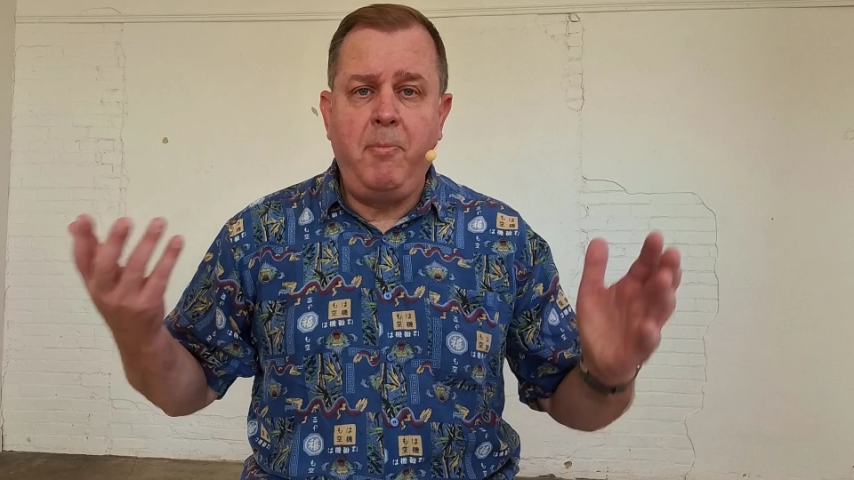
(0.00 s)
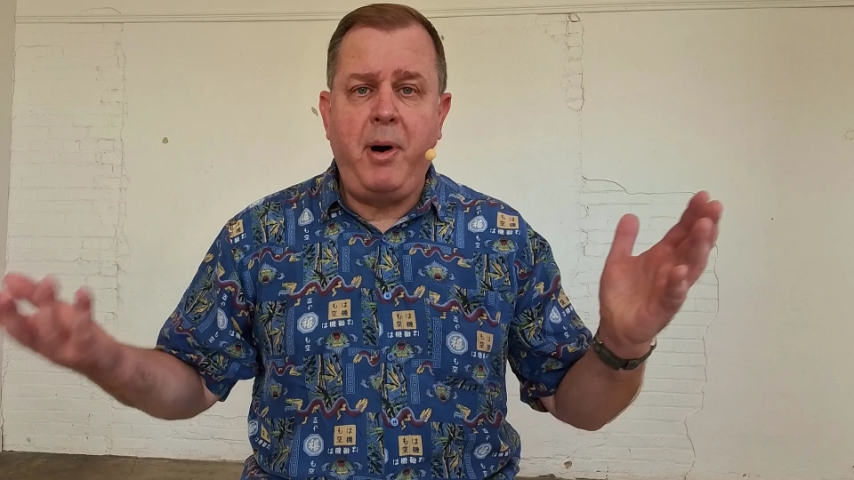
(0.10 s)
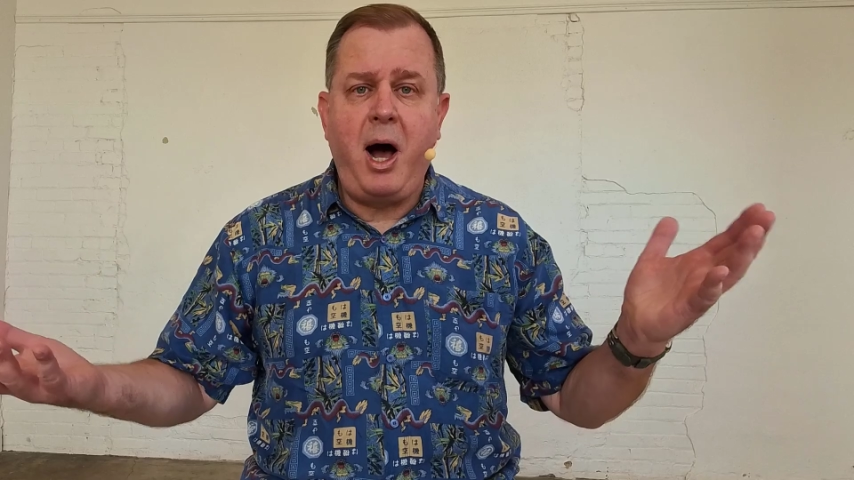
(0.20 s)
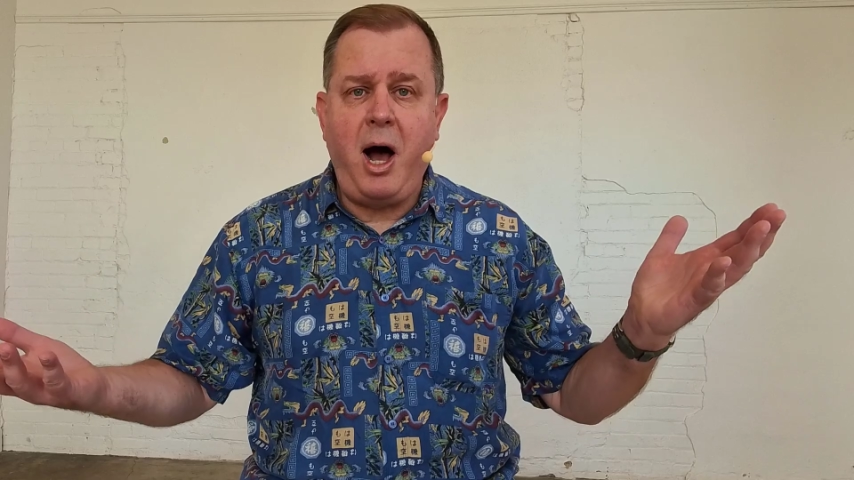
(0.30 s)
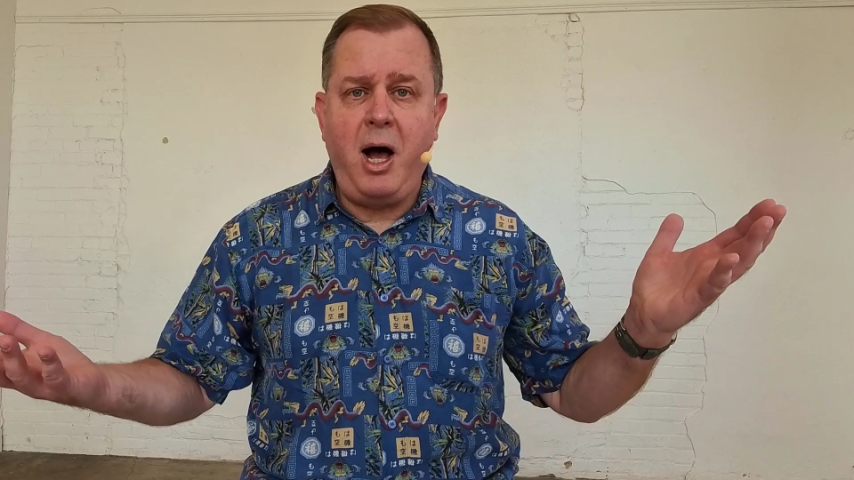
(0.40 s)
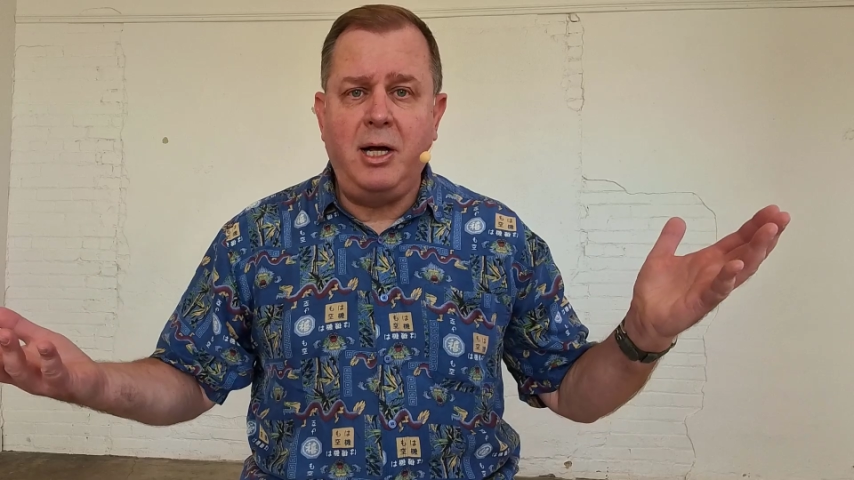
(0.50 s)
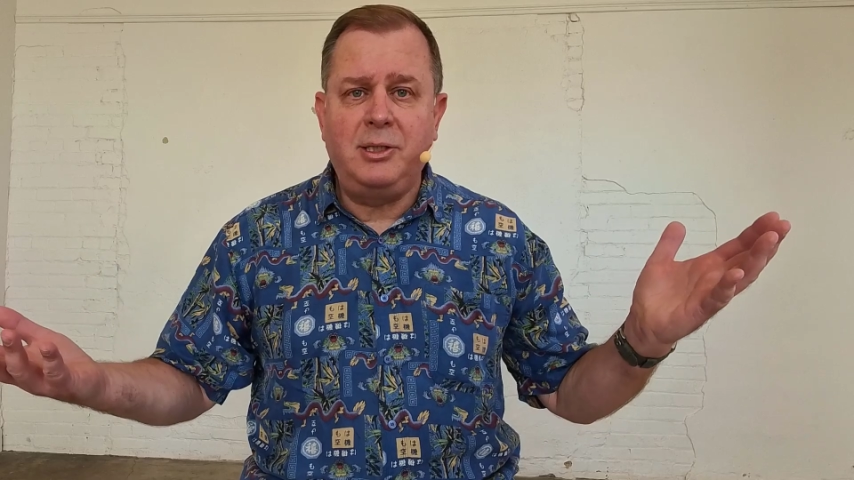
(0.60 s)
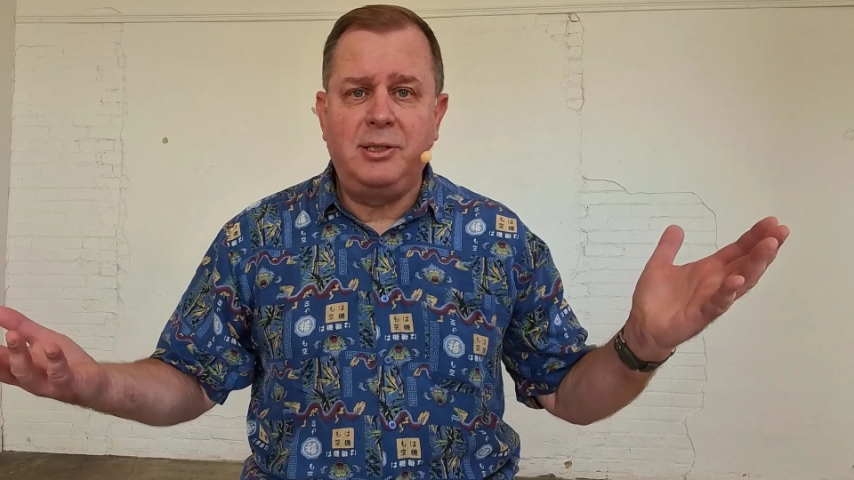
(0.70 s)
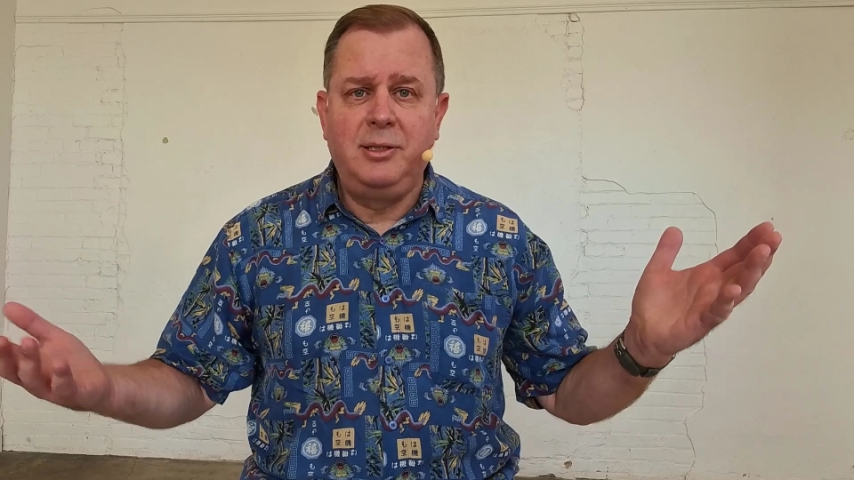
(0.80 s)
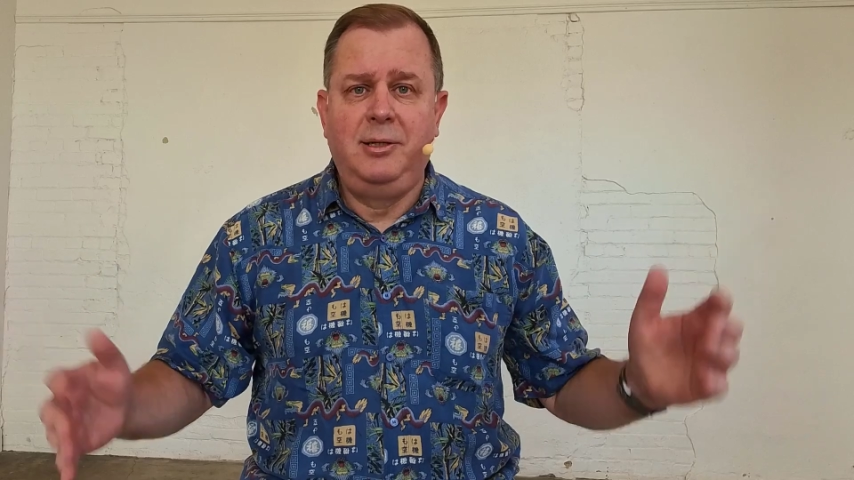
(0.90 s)

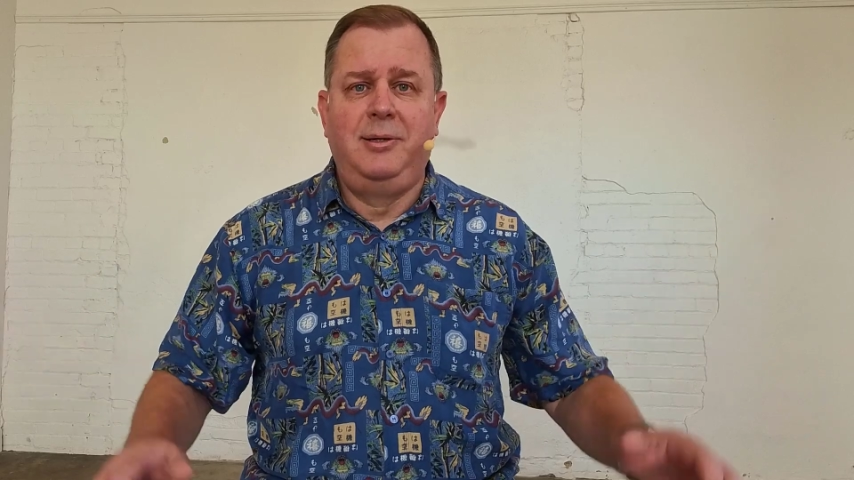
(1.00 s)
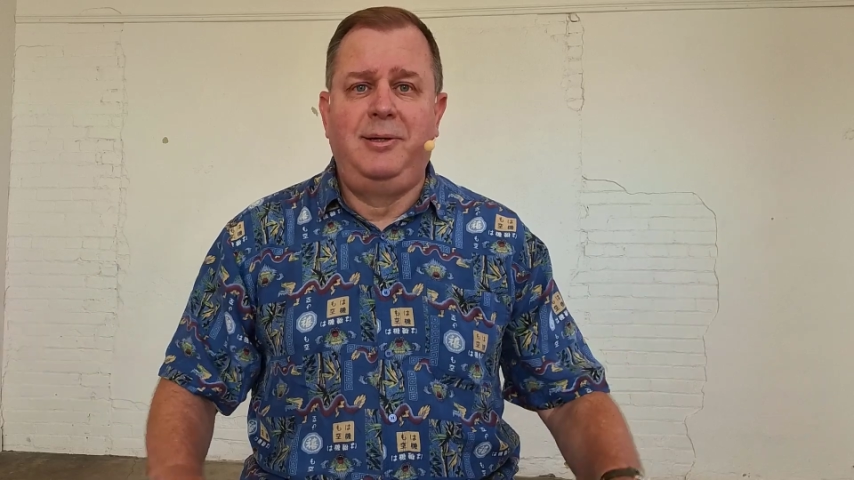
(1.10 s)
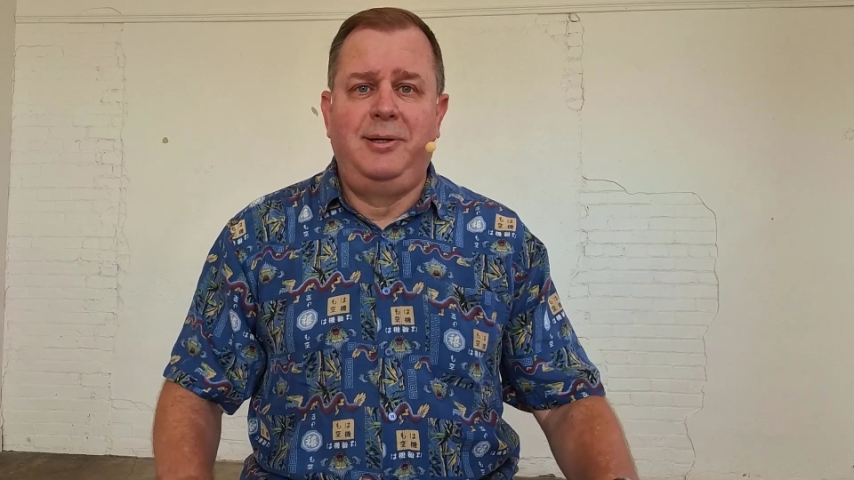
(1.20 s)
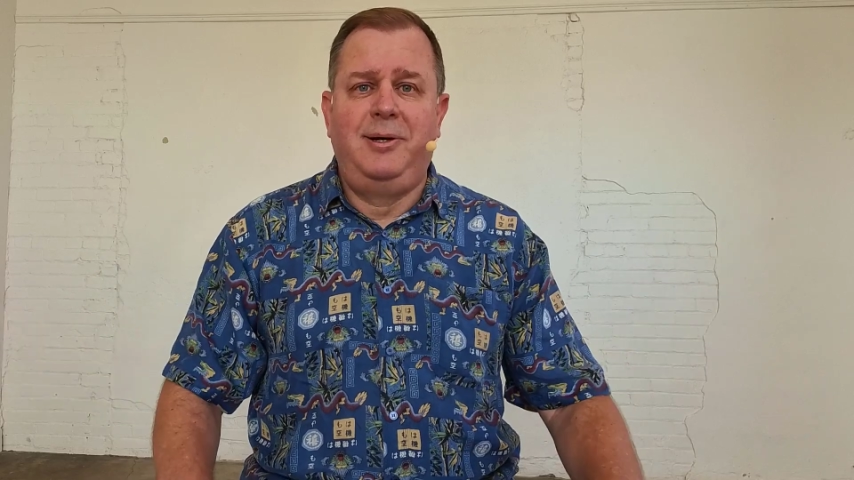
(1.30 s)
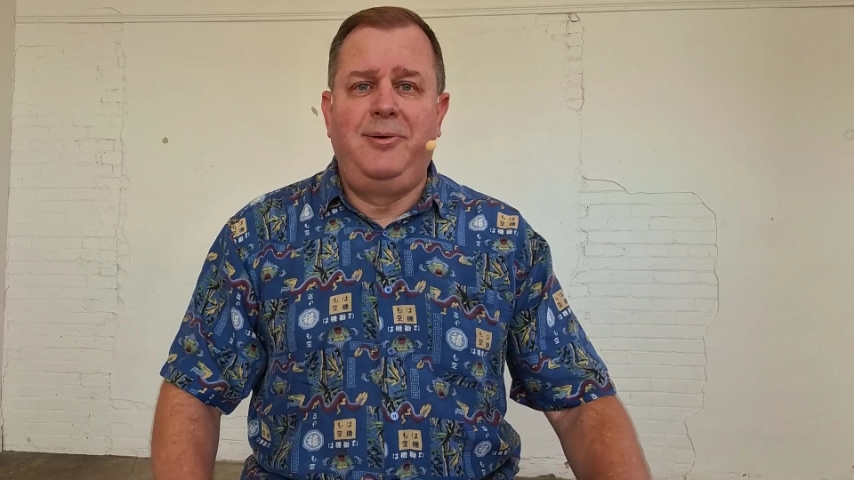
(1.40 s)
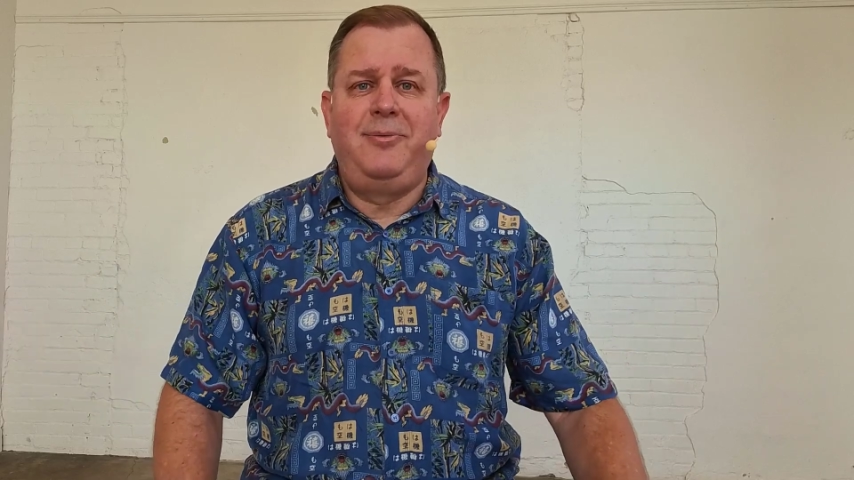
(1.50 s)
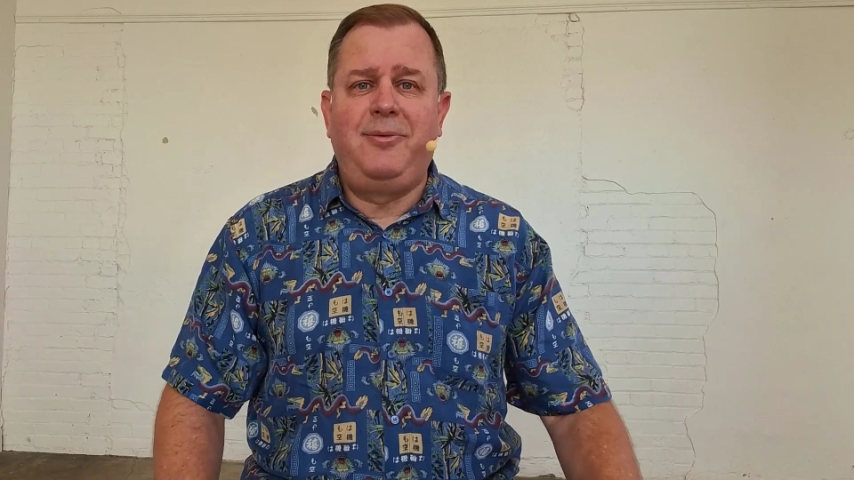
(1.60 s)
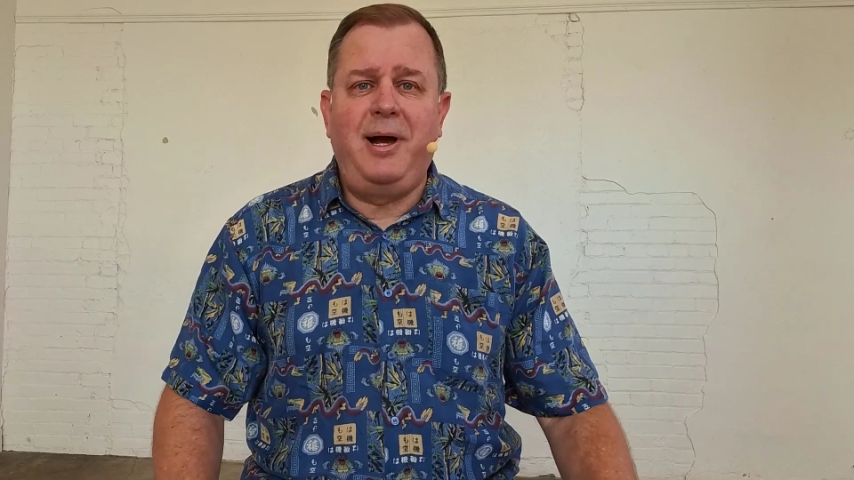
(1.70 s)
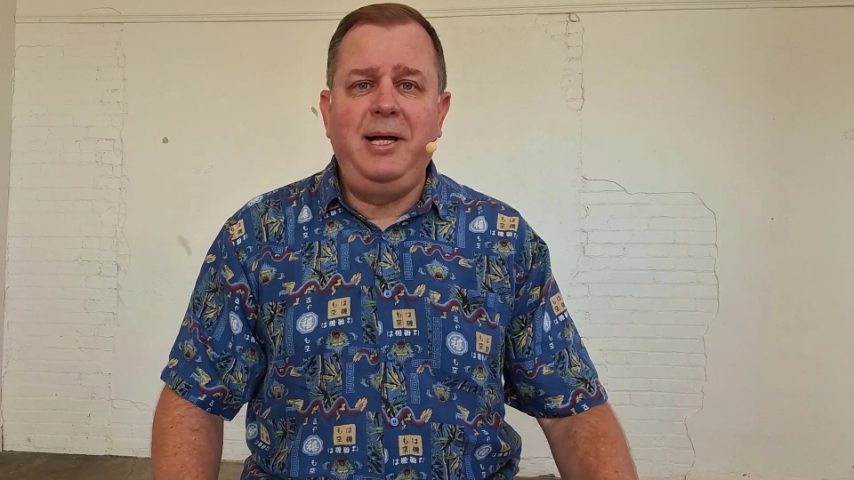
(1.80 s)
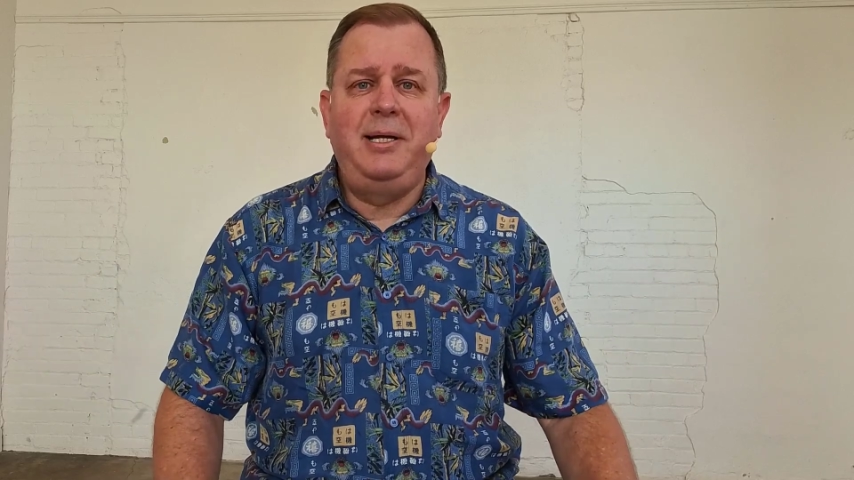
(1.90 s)
pause,
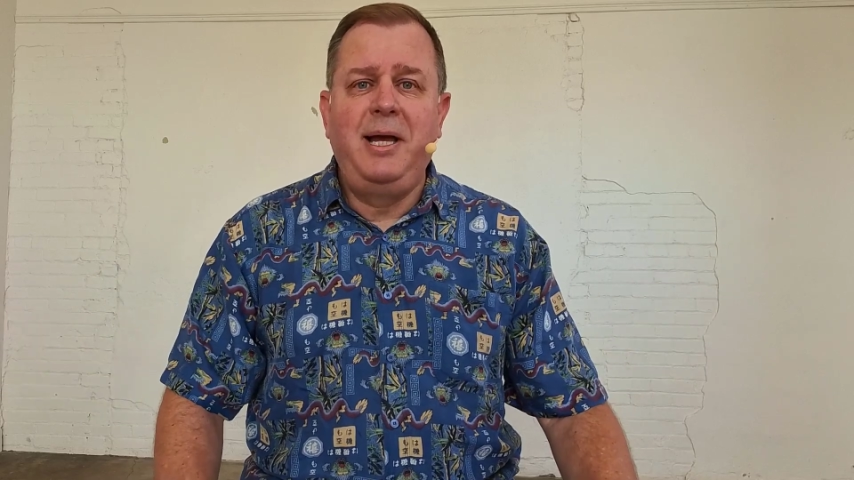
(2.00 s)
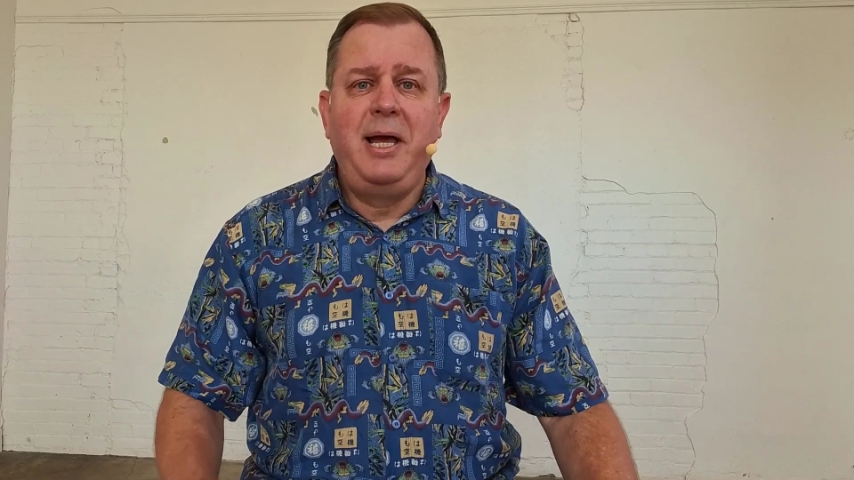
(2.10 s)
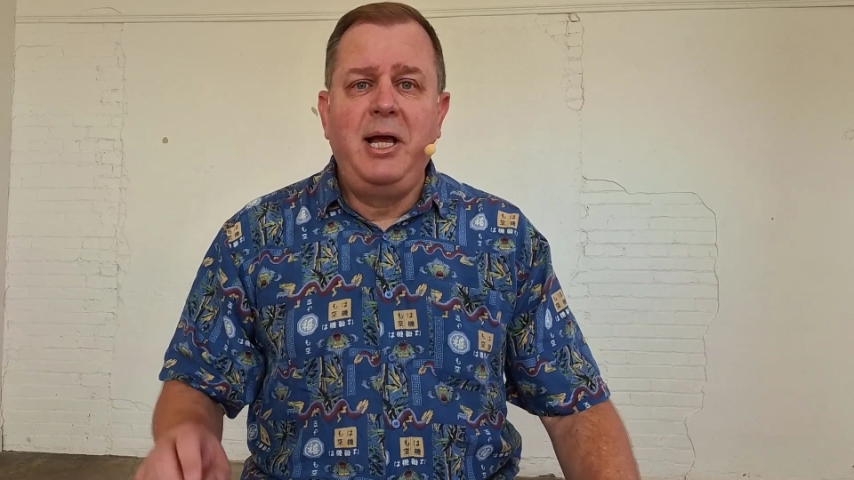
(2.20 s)
right?